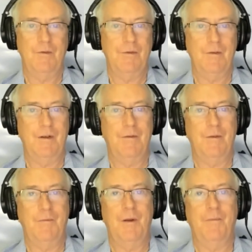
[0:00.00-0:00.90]

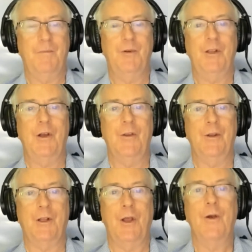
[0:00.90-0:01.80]
you know, putting on
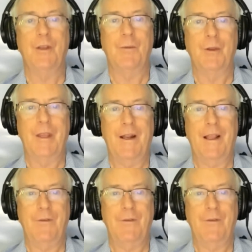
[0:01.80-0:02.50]
the clothing without